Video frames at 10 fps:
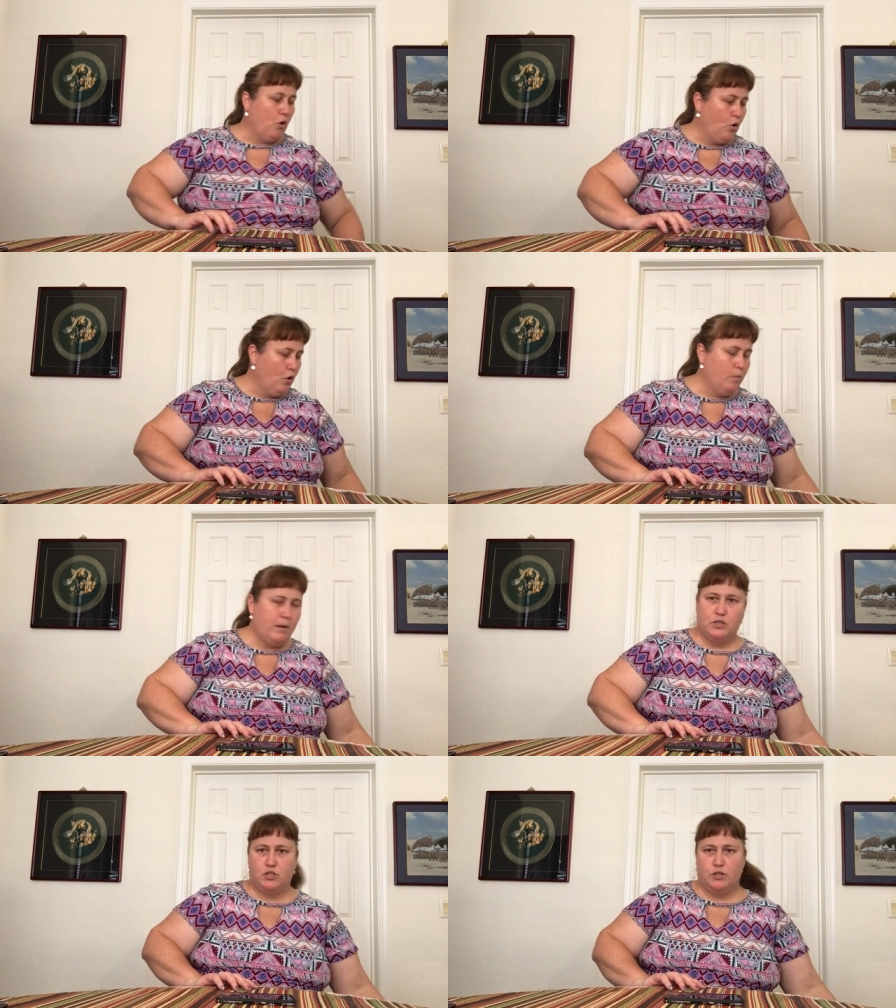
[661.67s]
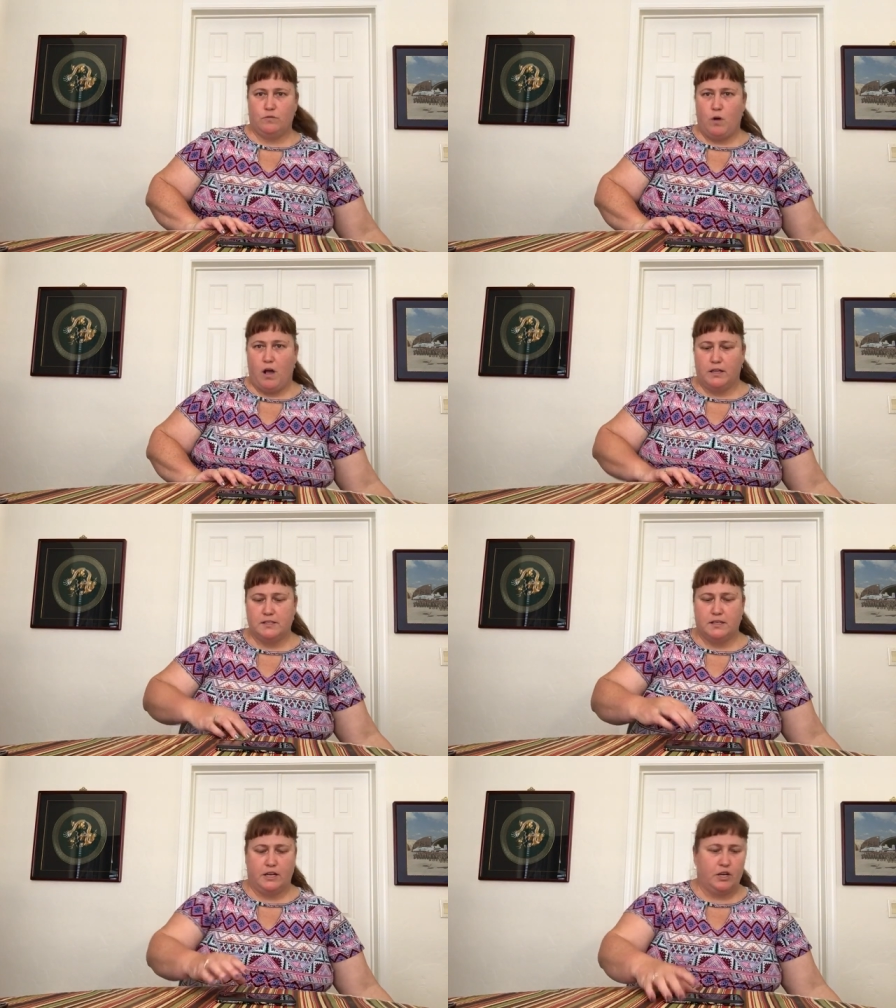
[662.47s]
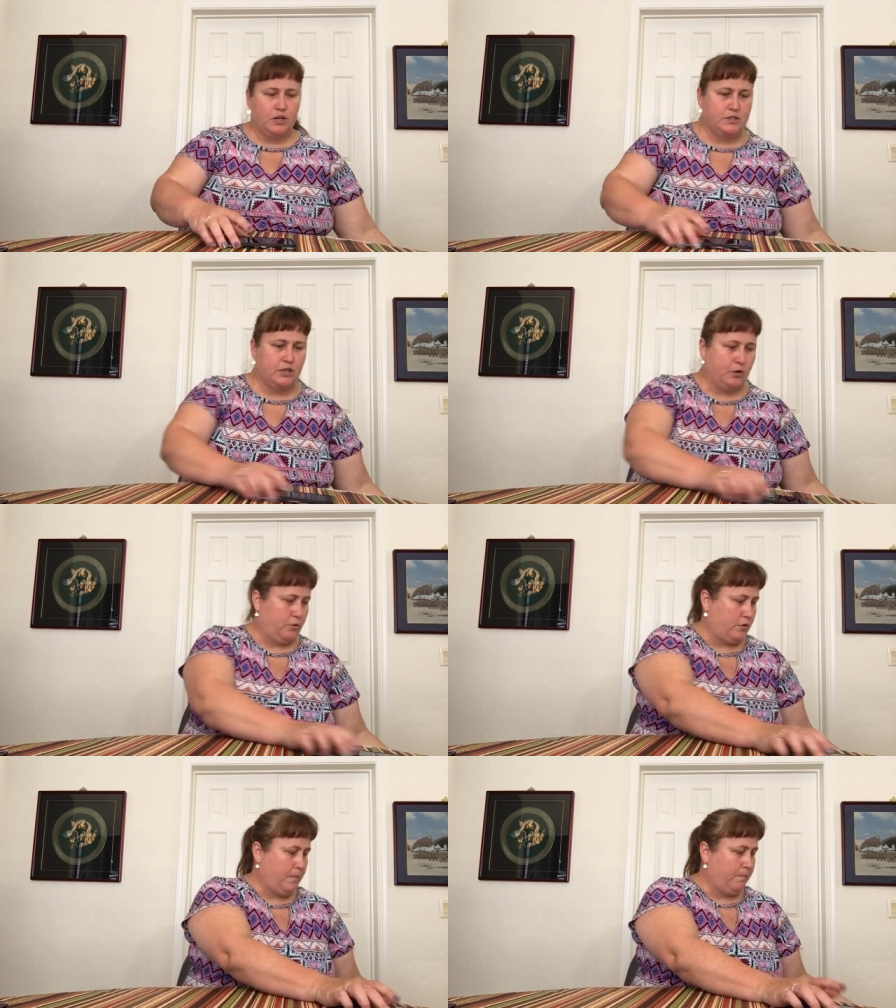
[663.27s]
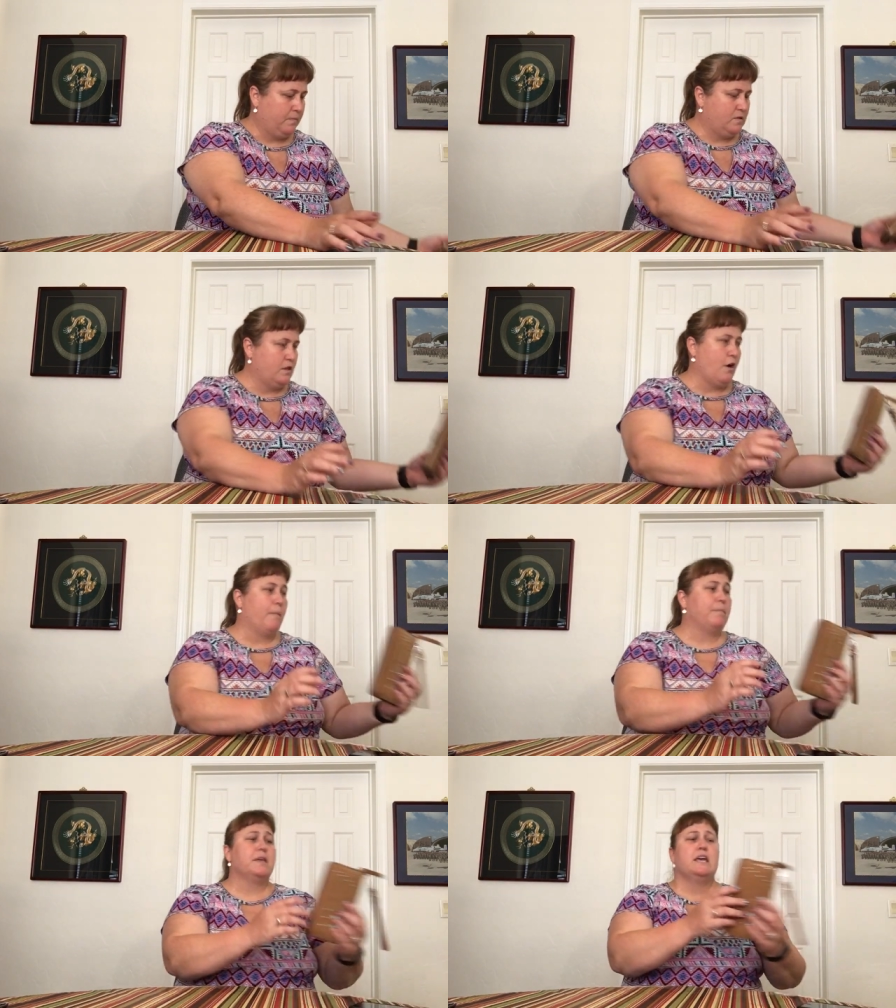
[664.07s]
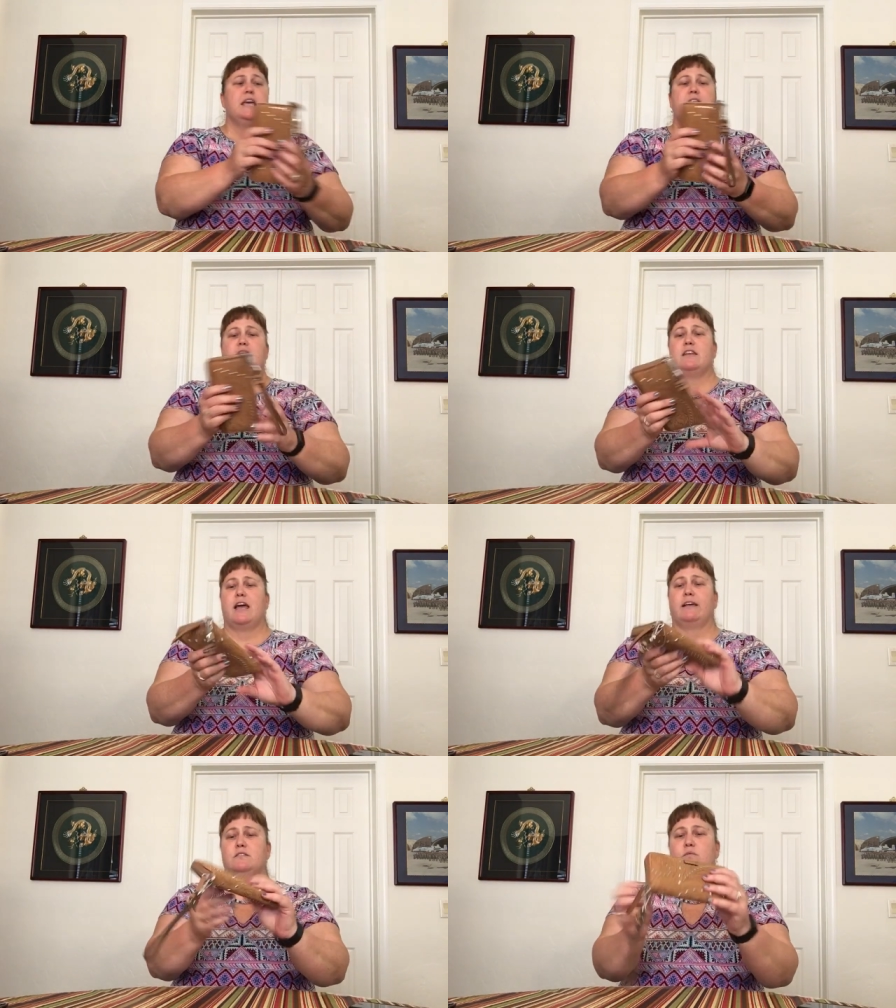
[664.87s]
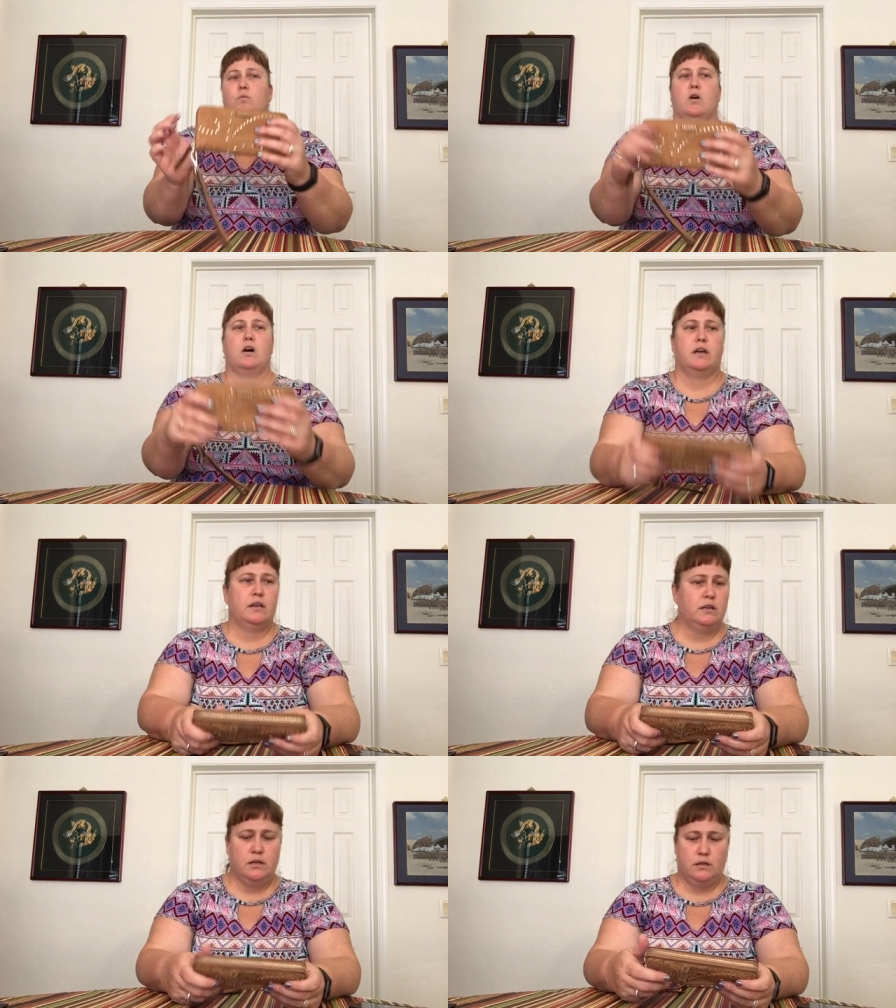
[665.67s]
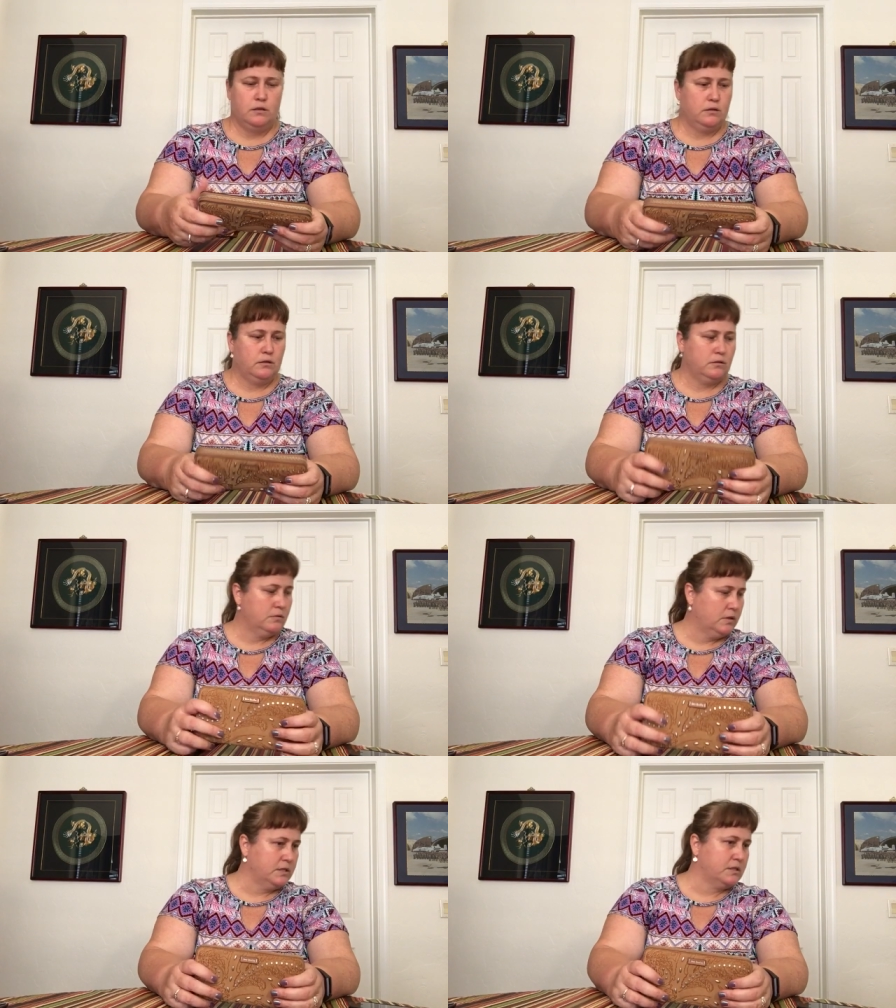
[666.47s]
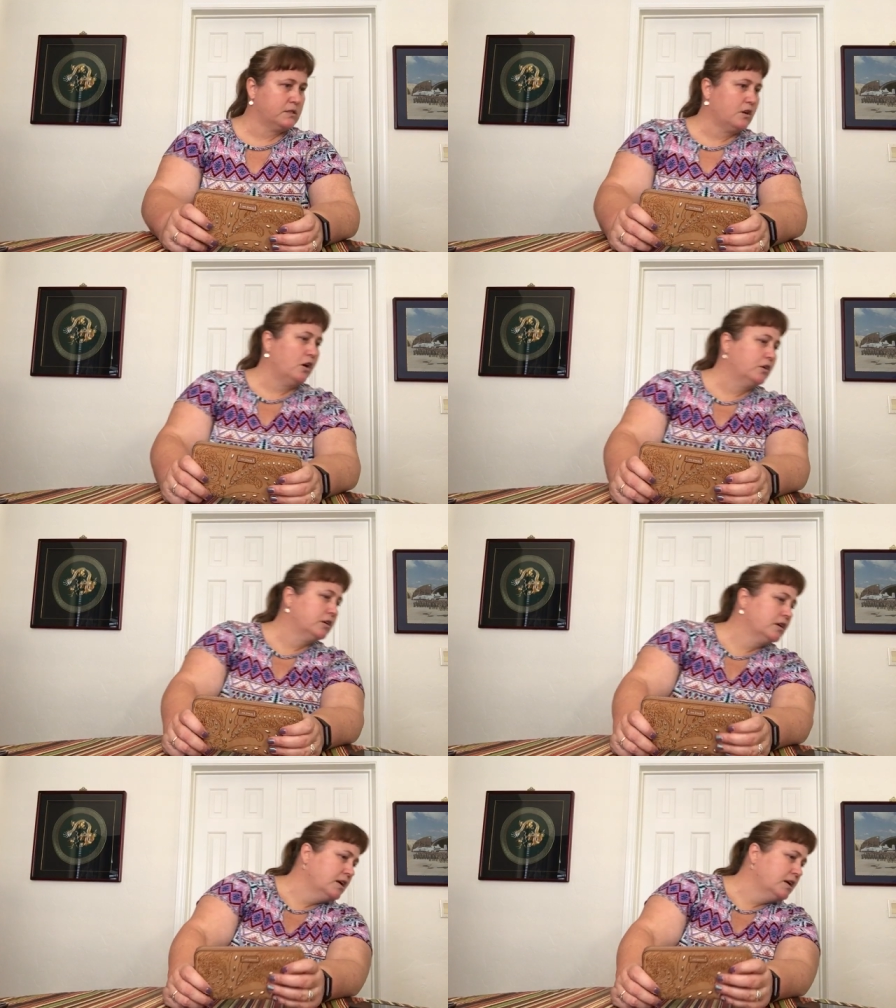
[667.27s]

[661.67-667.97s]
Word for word: a whole bunch of wallets in here to go through. So the next one, what is this called?